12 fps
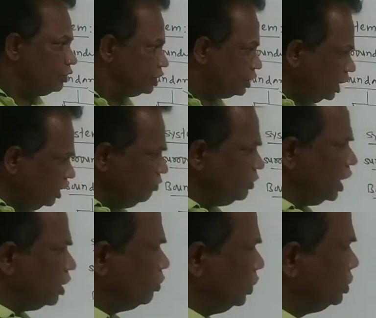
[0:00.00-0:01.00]
Then we
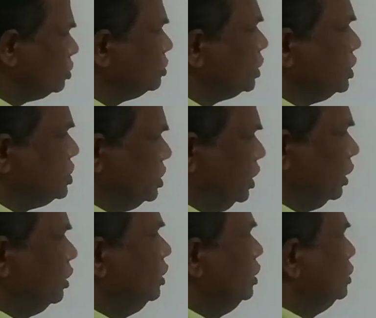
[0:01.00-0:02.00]
are going to
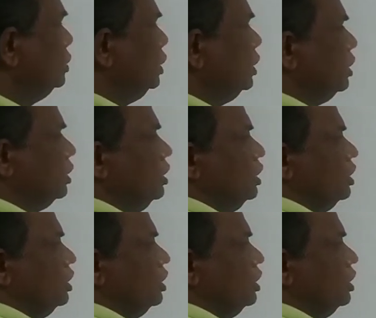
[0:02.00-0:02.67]
consider the